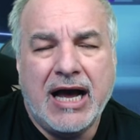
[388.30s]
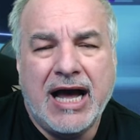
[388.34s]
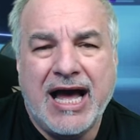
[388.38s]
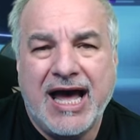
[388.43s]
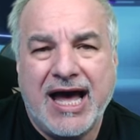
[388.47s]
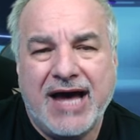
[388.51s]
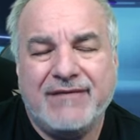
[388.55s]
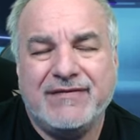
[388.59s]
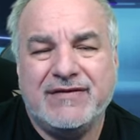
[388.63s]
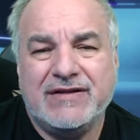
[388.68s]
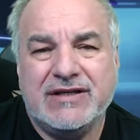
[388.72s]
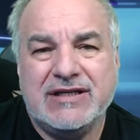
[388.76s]
I
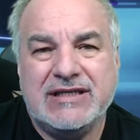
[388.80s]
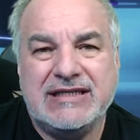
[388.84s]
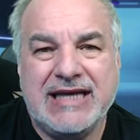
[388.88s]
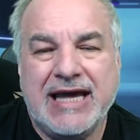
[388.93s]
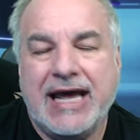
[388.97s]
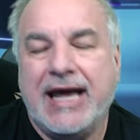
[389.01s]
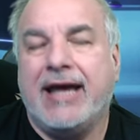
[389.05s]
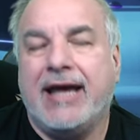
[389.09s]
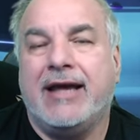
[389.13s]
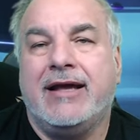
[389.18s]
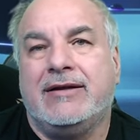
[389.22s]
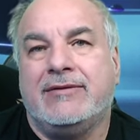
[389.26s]
have to
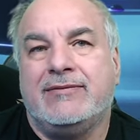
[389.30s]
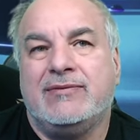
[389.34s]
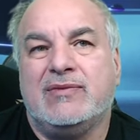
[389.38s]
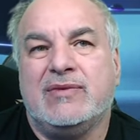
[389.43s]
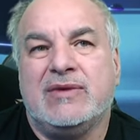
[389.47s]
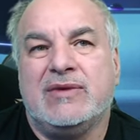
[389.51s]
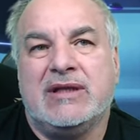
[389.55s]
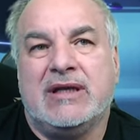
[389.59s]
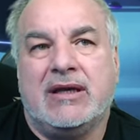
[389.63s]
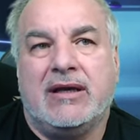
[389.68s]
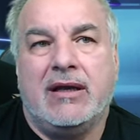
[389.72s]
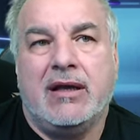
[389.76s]
say,
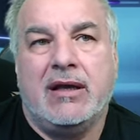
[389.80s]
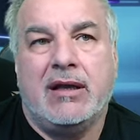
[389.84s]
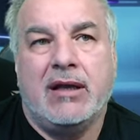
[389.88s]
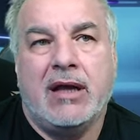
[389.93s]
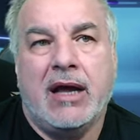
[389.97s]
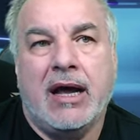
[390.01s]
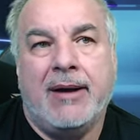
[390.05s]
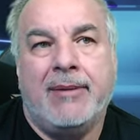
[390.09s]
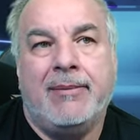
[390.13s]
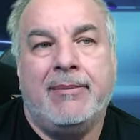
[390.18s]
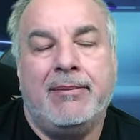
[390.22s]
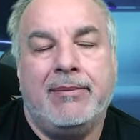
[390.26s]

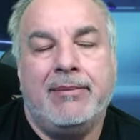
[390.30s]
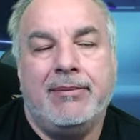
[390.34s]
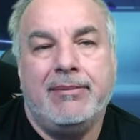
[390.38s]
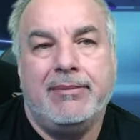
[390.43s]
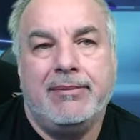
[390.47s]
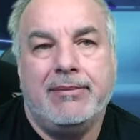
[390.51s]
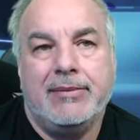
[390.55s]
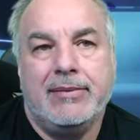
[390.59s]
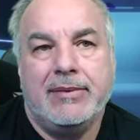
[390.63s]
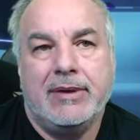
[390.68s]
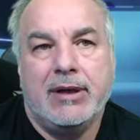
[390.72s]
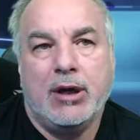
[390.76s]
um,
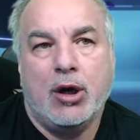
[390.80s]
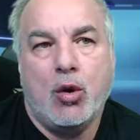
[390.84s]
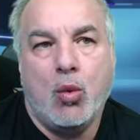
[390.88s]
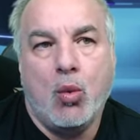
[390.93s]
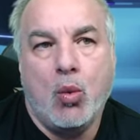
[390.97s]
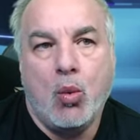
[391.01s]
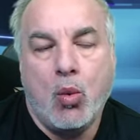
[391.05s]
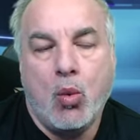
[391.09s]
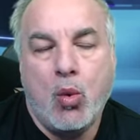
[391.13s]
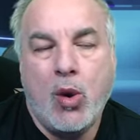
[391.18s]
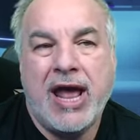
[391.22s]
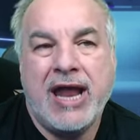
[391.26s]

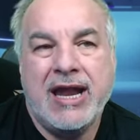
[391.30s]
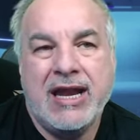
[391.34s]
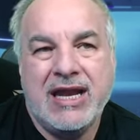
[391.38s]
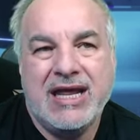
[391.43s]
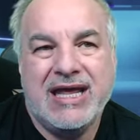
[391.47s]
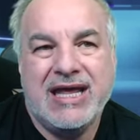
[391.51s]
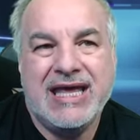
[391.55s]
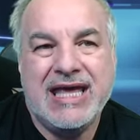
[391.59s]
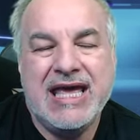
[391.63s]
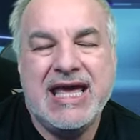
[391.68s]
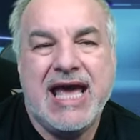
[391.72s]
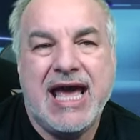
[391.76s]
when
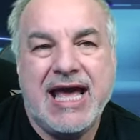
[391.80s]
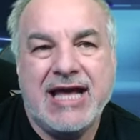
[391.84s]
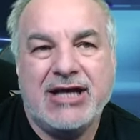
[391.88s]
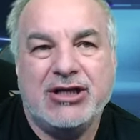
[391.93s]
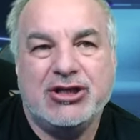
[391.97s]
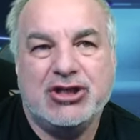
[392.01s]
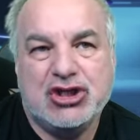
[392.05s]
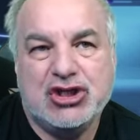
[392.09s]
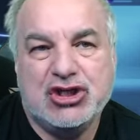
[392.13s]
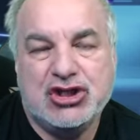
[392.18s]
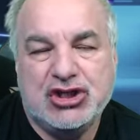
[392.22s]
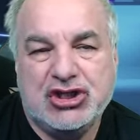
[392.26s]

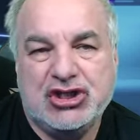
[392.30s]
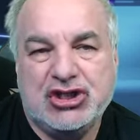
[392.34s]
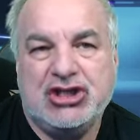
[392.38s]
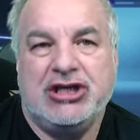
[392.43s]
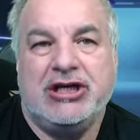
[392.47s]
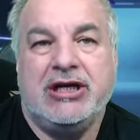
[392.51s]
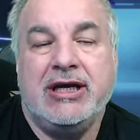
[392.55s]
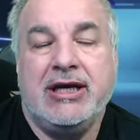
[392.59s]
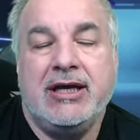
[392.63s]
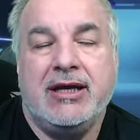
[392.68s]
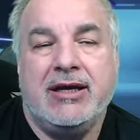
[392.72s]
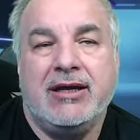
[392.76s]

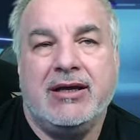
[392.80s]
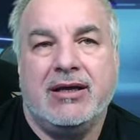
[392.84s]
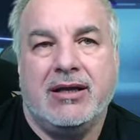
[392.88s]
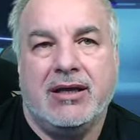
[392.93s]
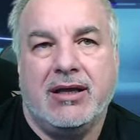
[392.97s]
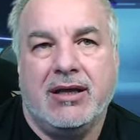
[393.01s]
EHG